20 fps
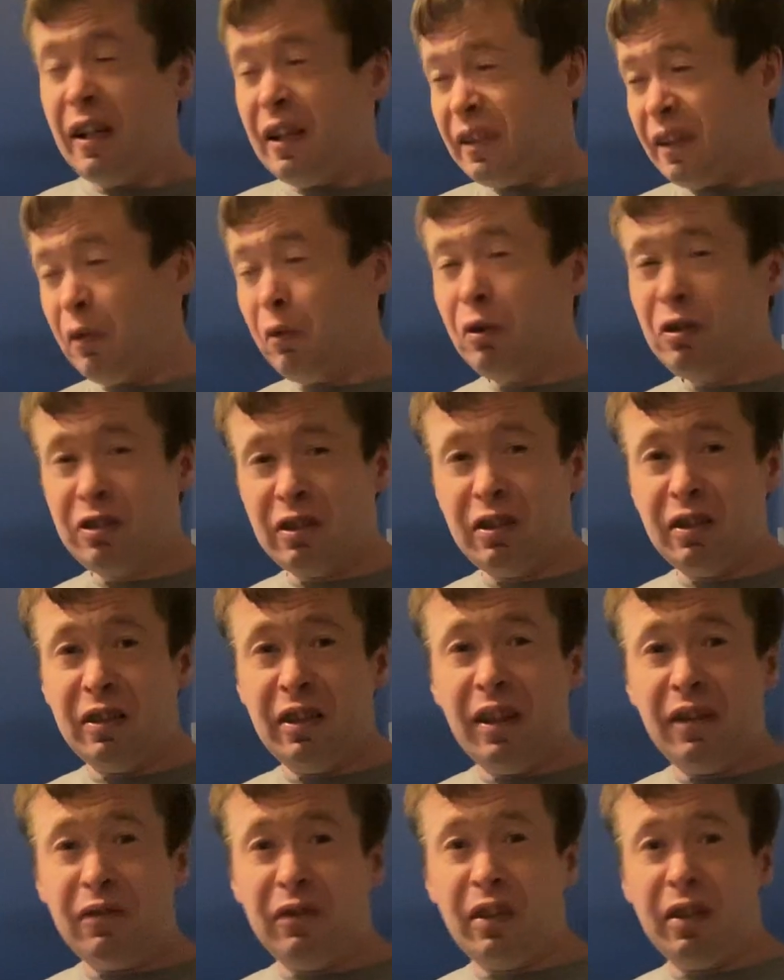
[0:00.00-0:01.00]
They want to
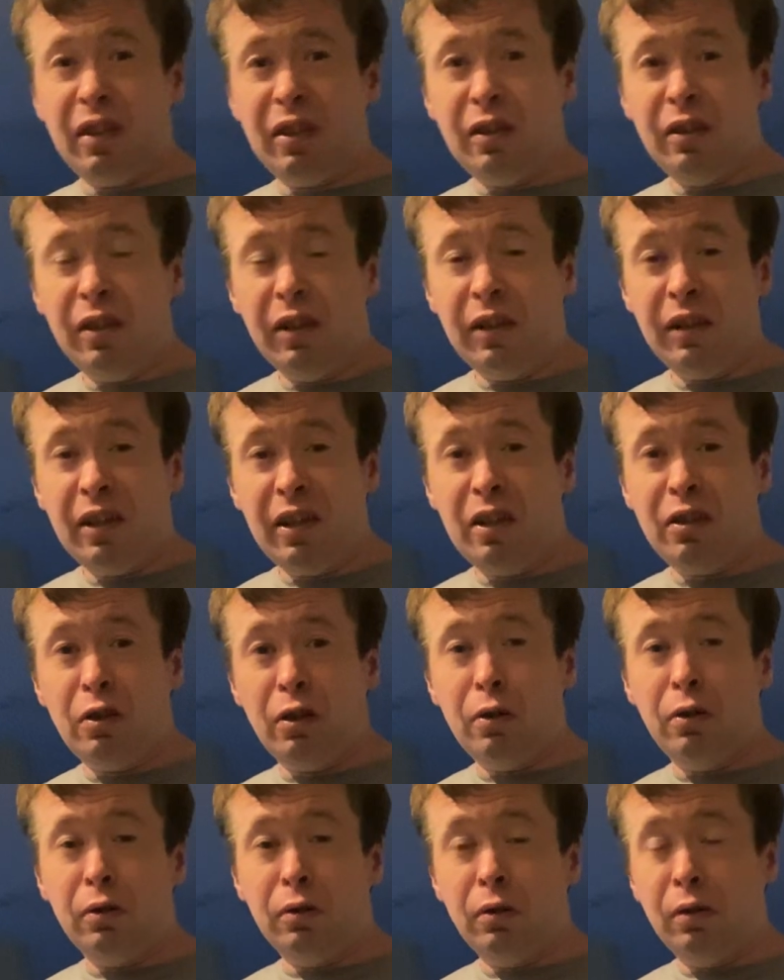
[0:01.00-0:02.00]
leave the
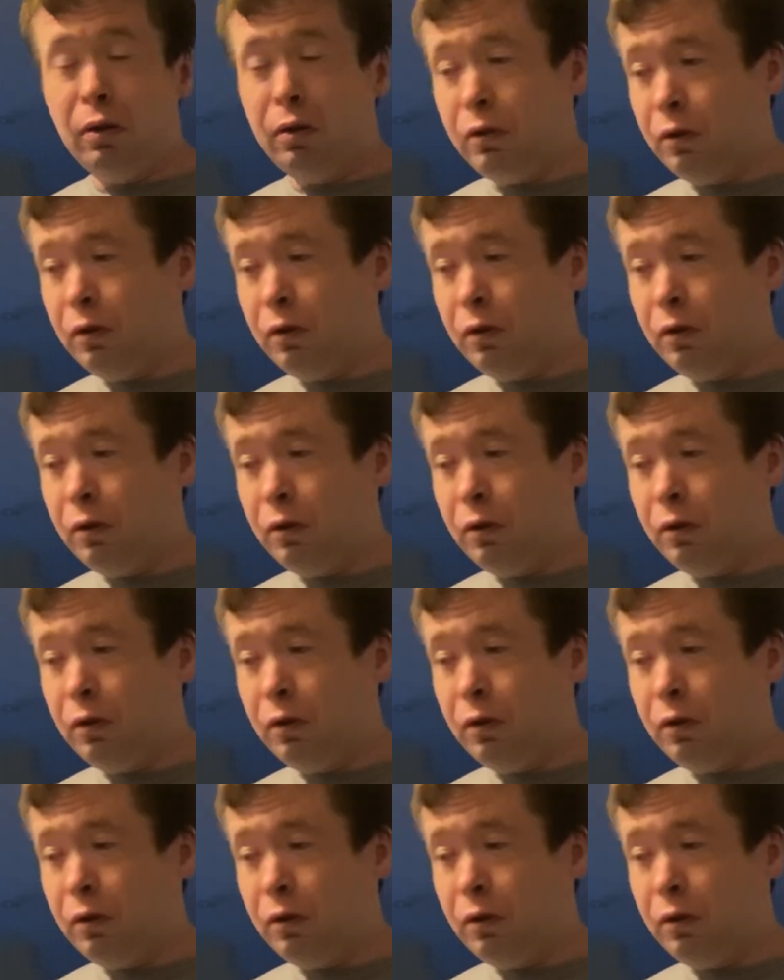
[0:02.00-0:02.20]
EU